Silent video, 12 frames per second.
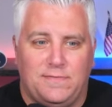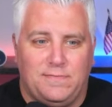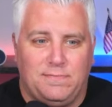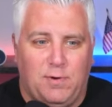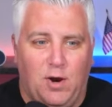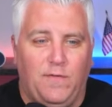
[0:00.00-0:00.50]

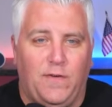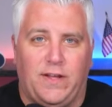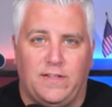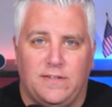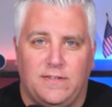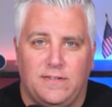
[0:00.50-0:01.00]

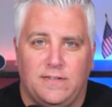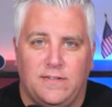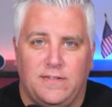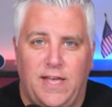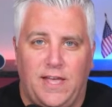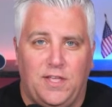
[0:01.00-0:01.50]
perfect.
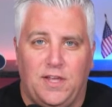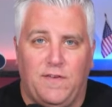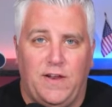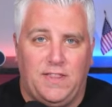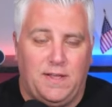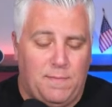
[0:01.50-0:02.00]
Can't think of
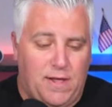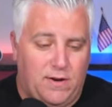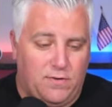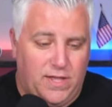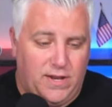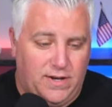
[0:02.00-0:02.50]
anything
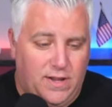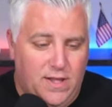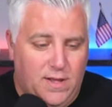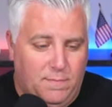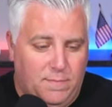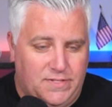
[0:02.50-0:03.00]
better than
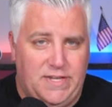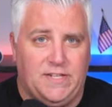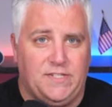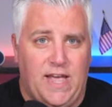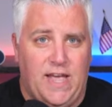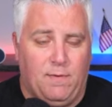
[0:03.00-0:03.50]

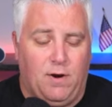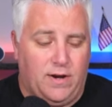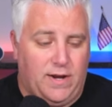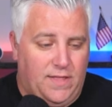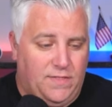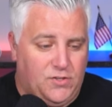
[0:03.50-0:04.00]
Mattias
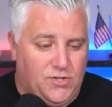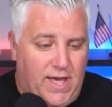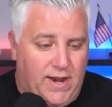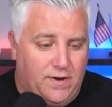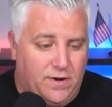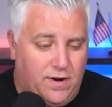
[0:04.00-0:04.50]
Janmark and the
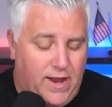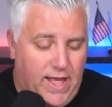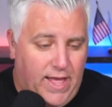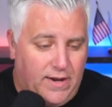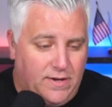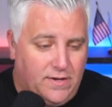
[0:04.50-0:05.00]
janitor.
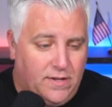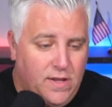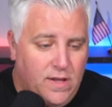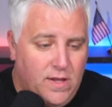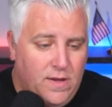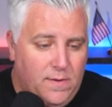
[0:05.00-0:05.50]
And
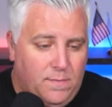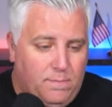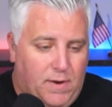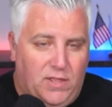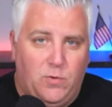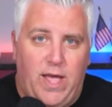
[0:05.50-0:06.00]

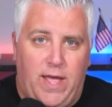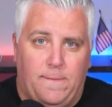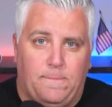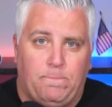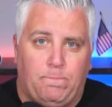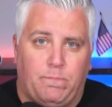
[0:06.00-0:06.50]
by the
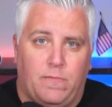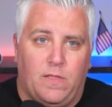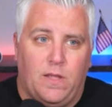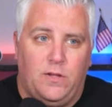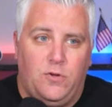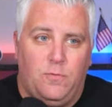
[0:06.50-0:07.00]
way,
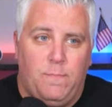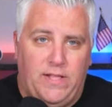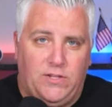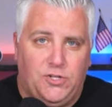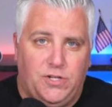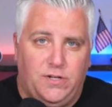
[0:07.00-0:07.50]
you
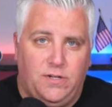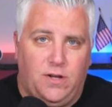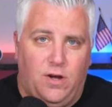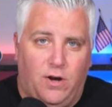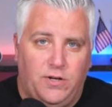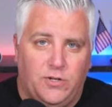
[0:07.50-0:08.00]
mentioned
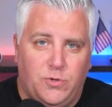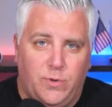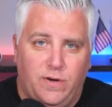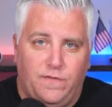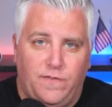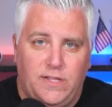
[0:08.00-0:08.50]
on your
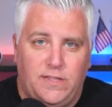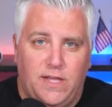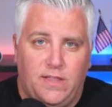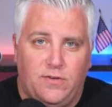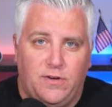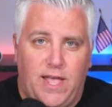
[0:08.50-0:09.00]
Twitter feed the
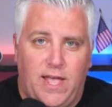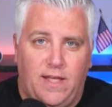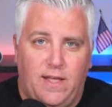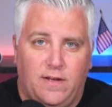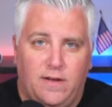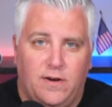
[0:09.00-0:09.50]
other
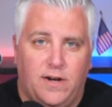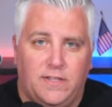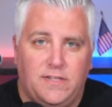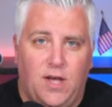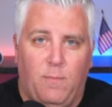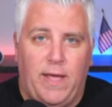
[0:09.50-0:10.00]
day, I'm going to
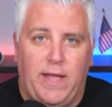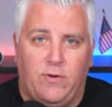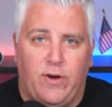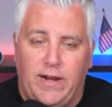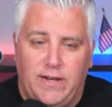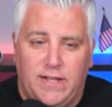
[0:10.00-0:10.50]
tell my
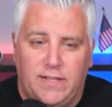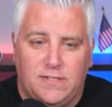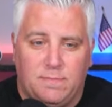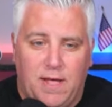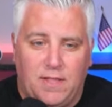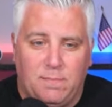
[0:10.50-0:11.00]
grandkids
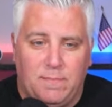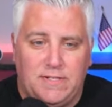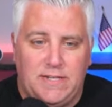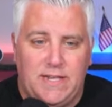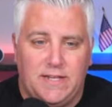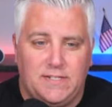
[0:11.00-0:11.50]
about the
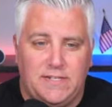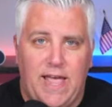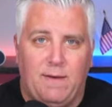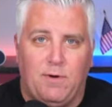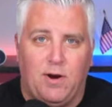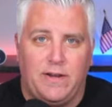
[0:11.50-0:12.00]
Mattias
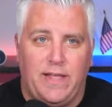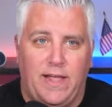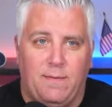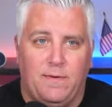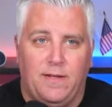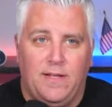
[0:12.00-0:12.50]
Janmark
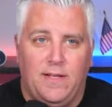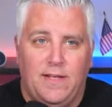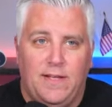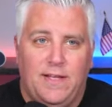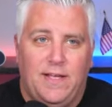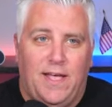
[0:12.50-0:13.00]
game.
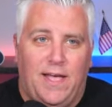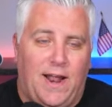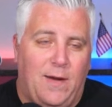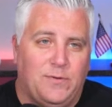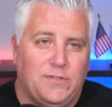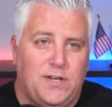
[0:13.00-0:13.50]
Yeah. And
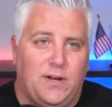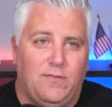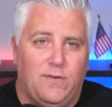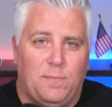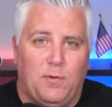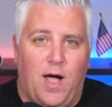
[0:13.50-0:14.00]
I was going to
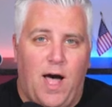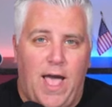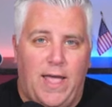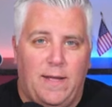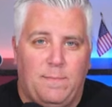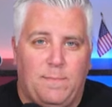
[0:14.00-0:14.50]
reply